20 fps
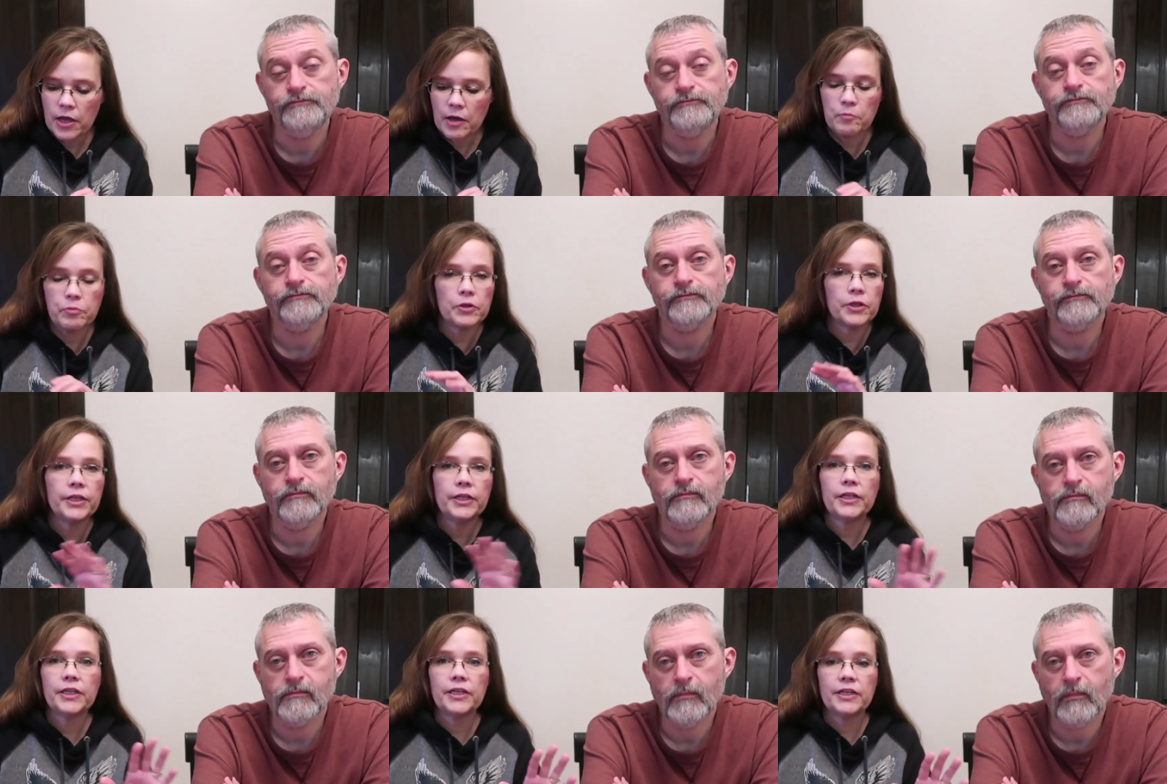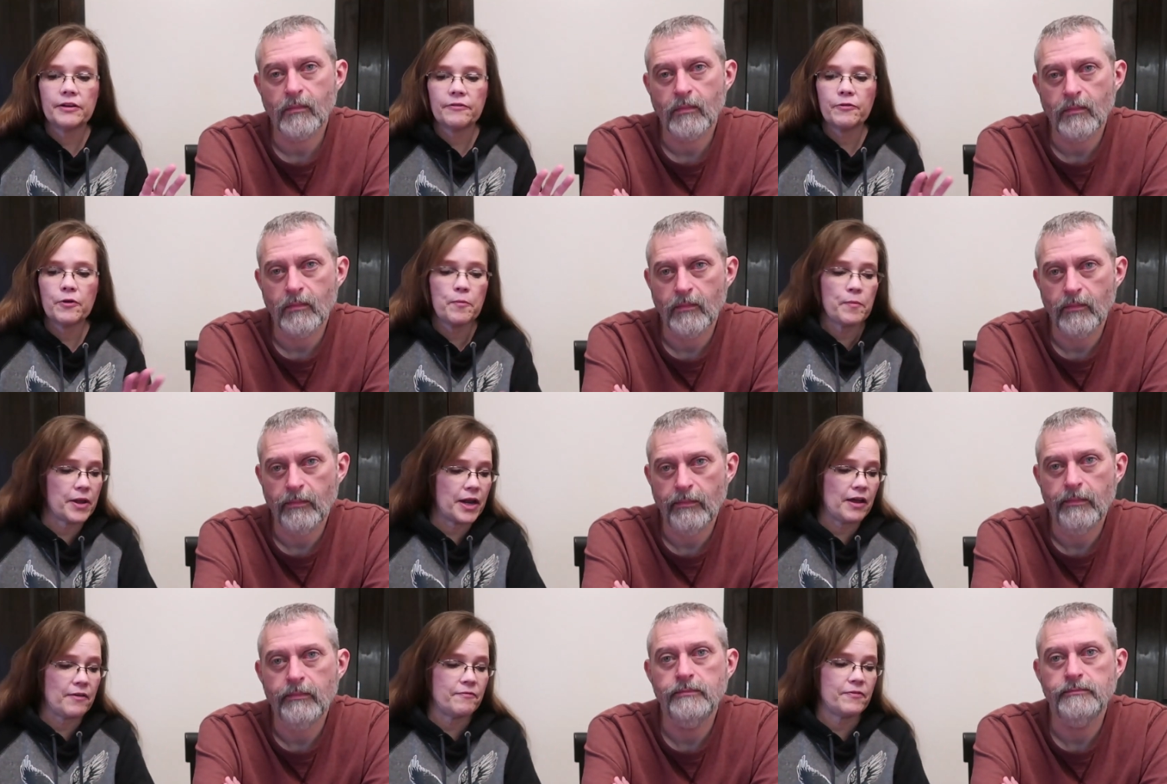Speaker 1: completely different,
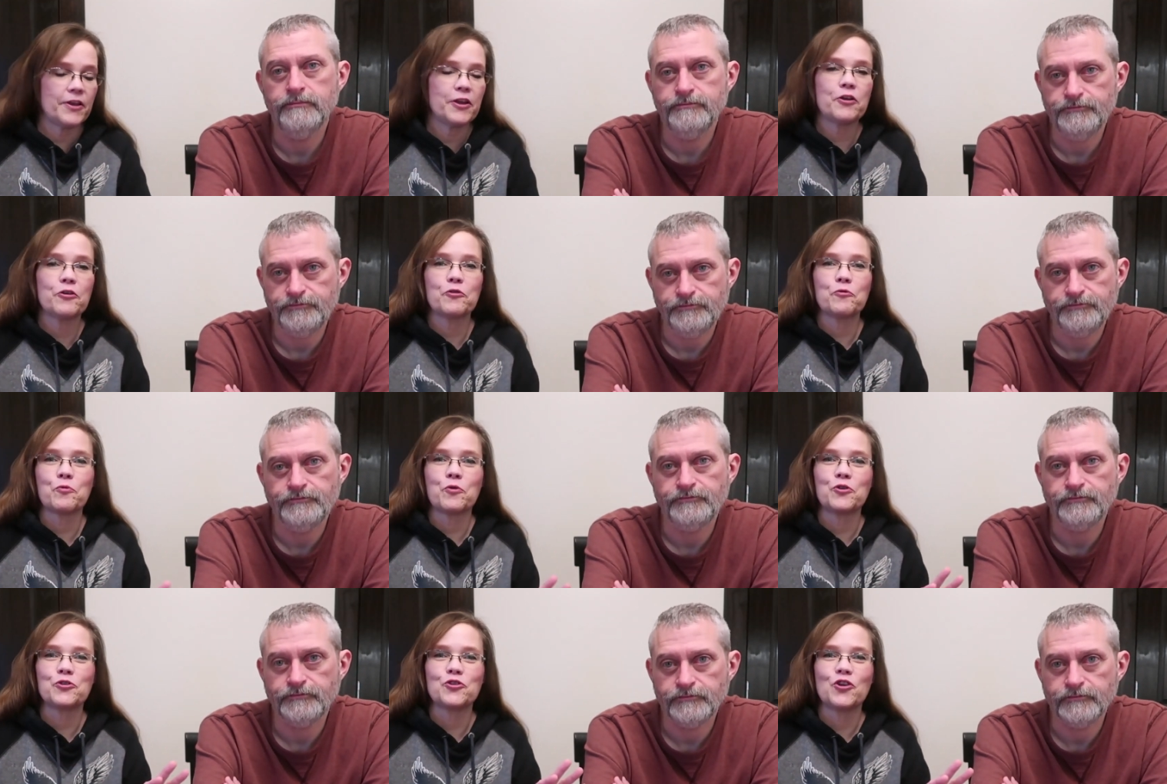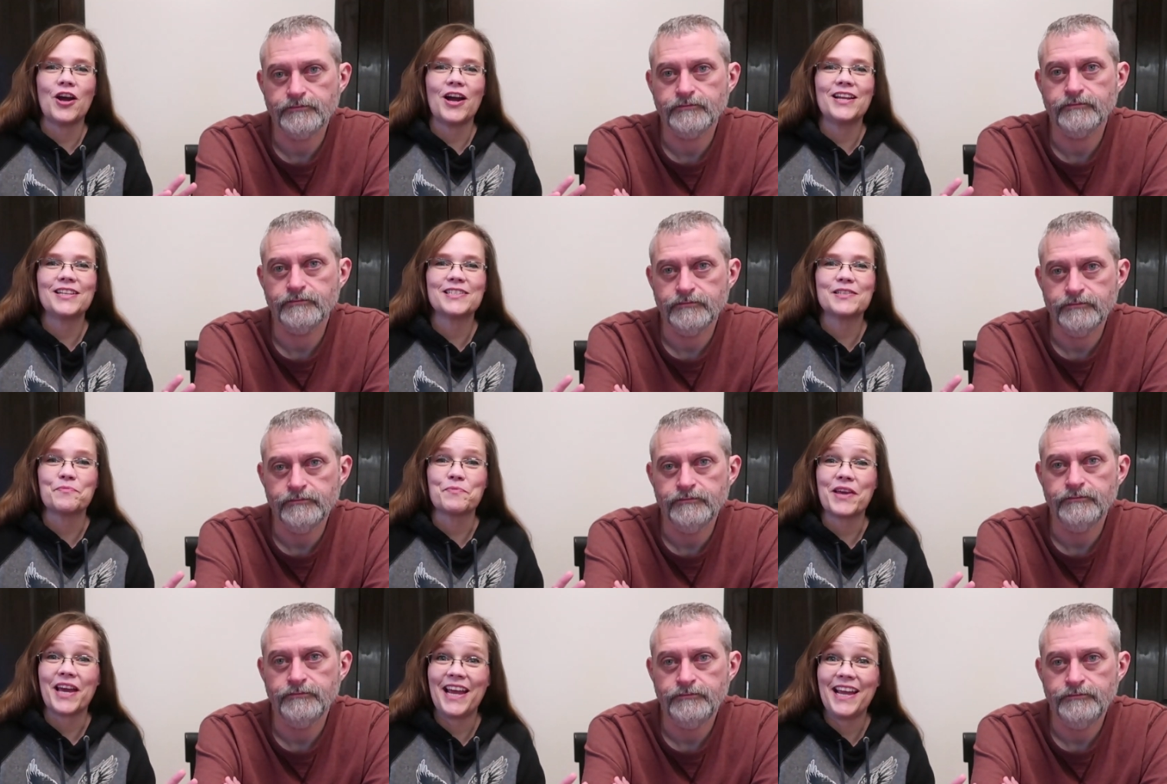but I figured we're trying
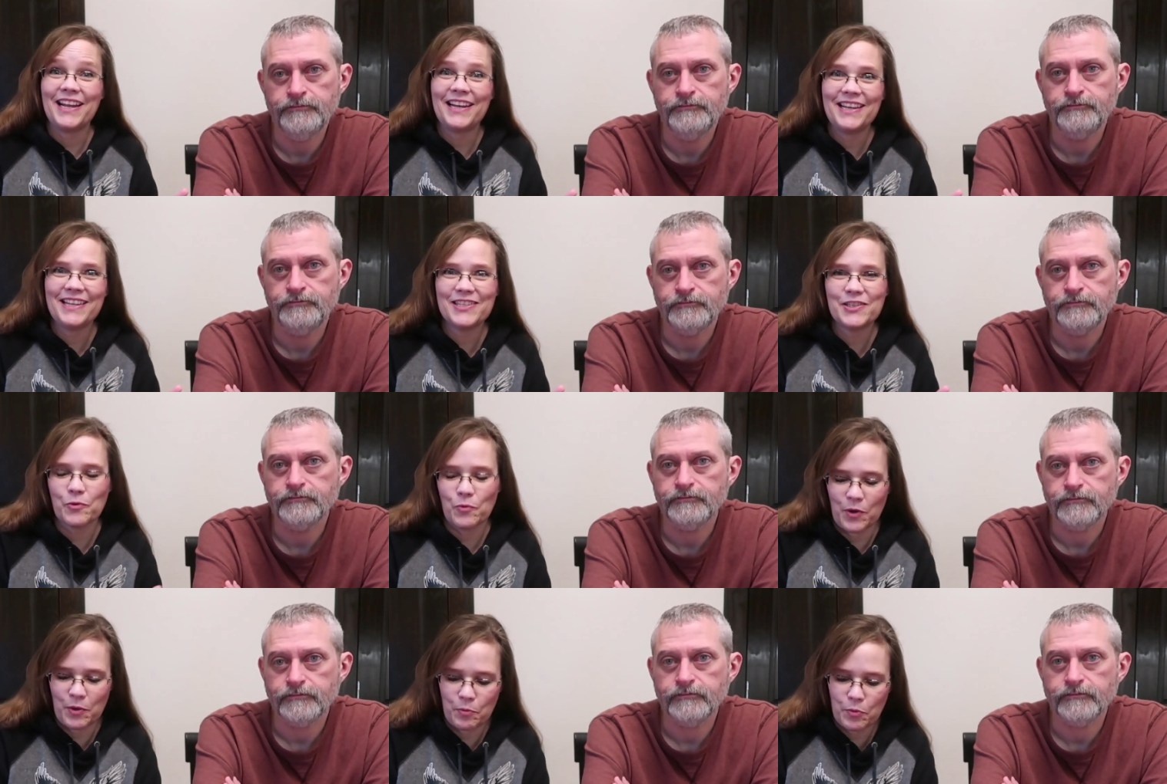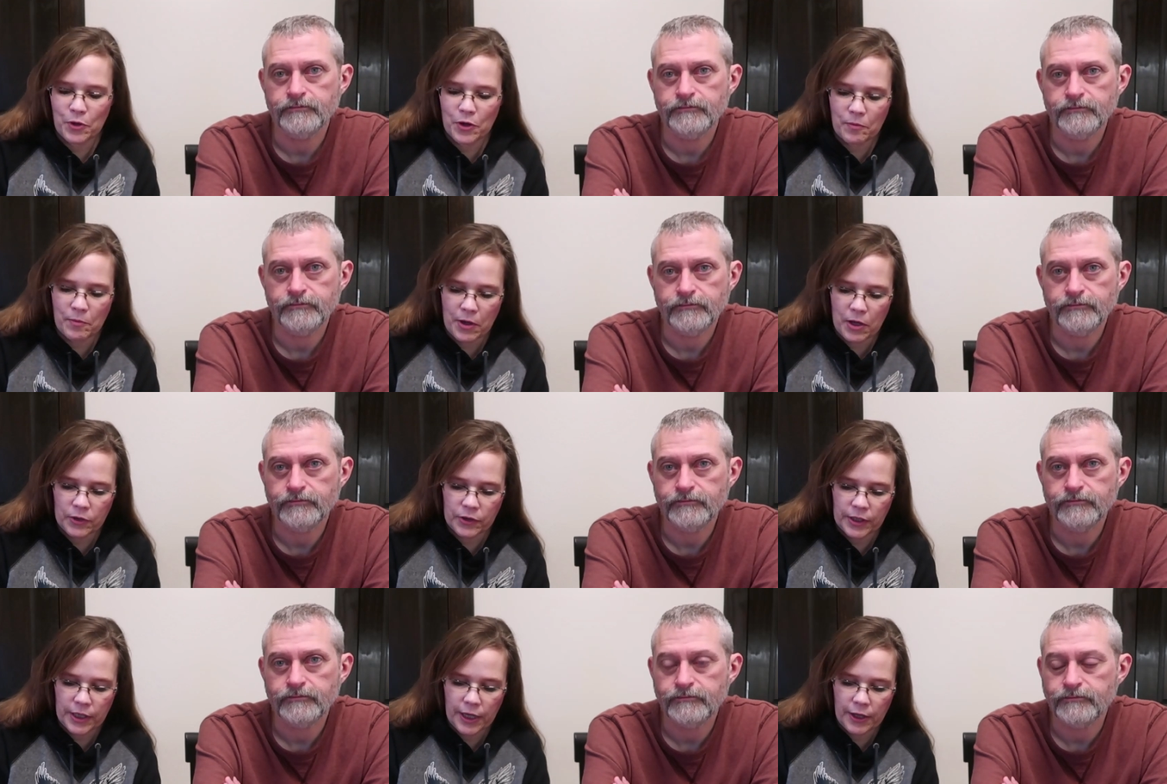some candy, so we put them
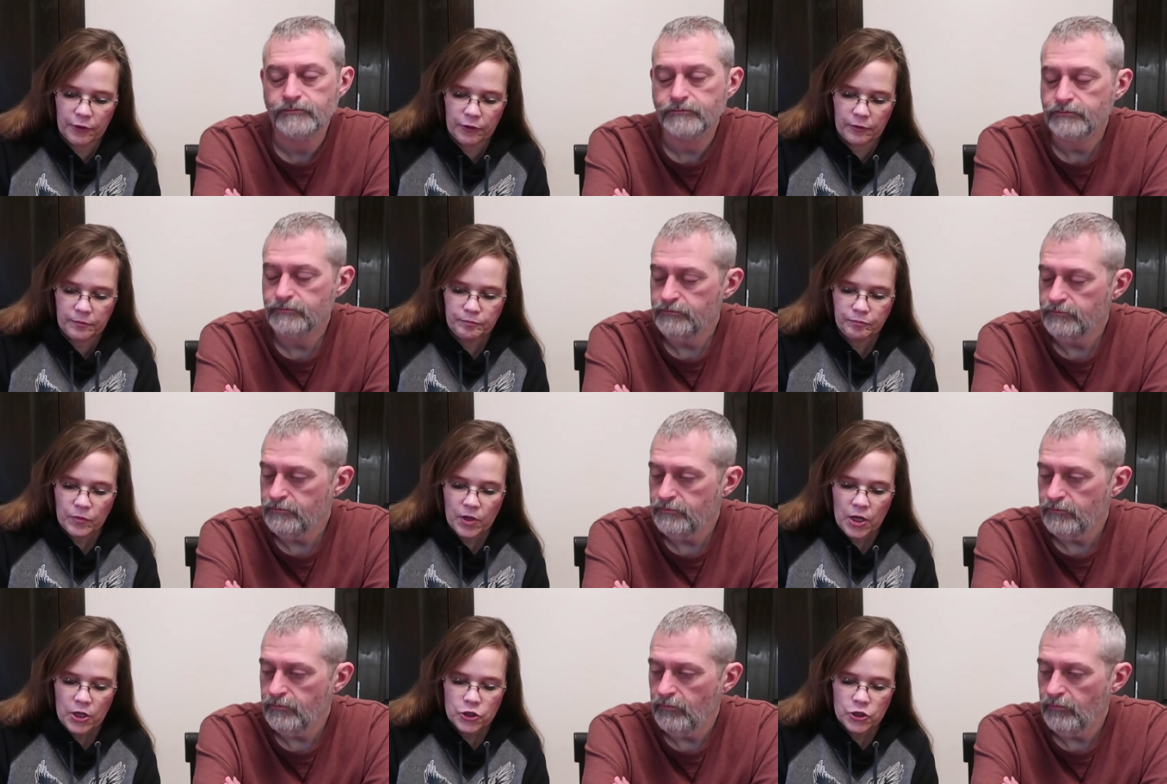all together.